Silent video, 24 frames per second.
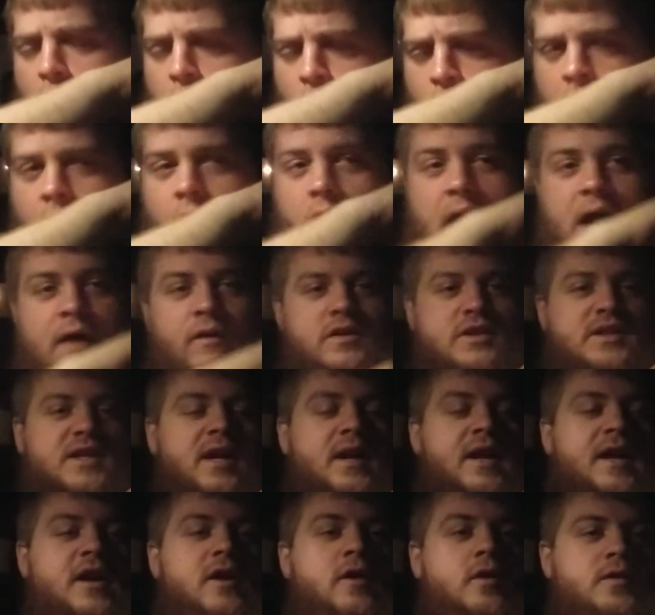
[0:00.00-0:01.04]
I was
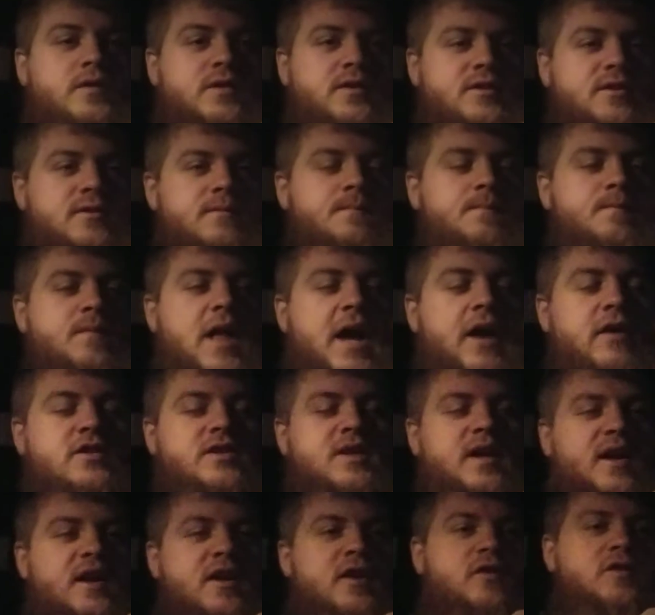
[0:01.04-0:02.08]
gonna use
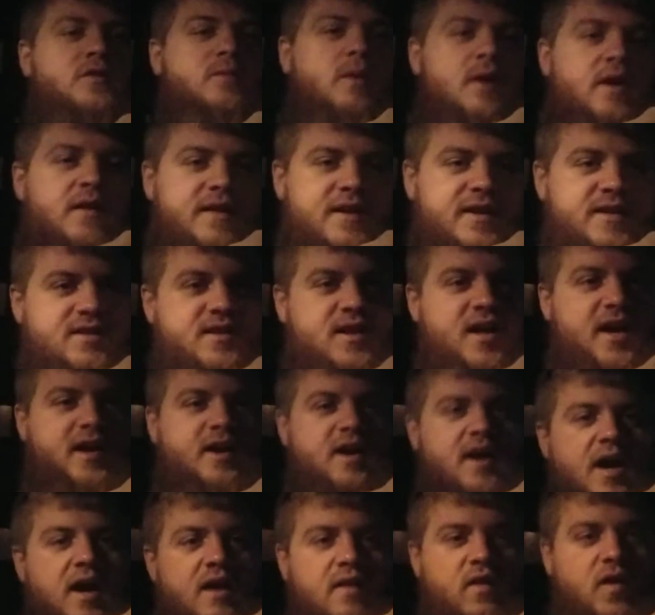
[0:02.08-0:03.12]
one of these like
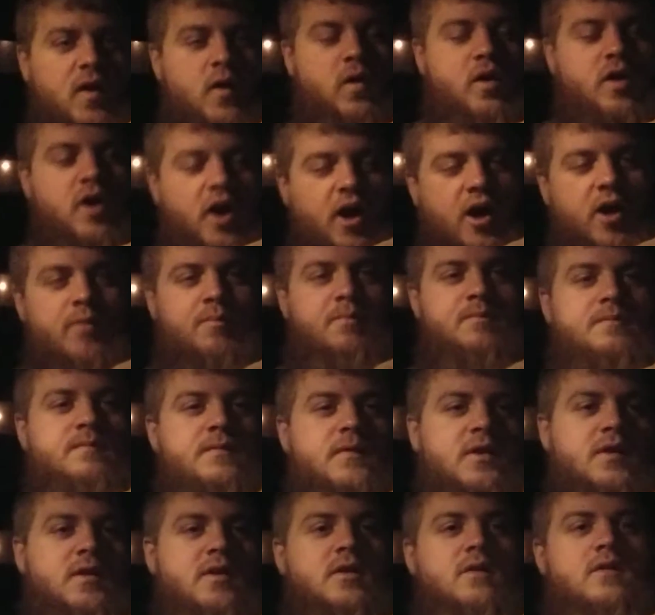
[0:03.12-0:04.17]
low carb
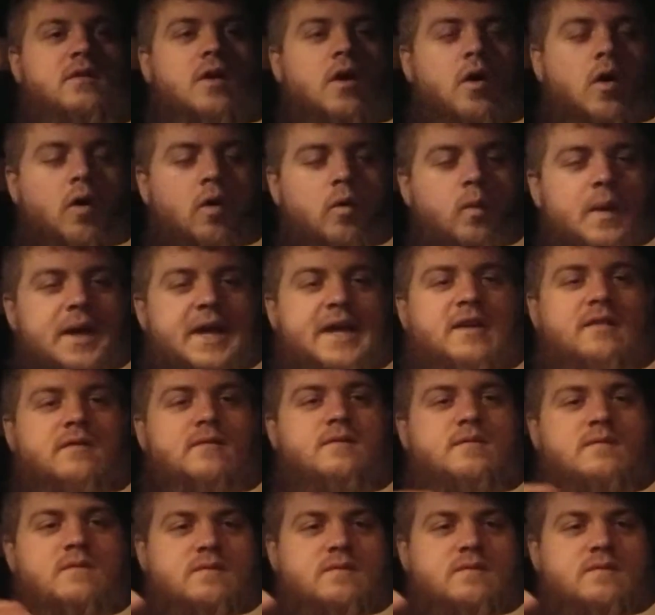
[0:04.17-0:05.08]
whole wheat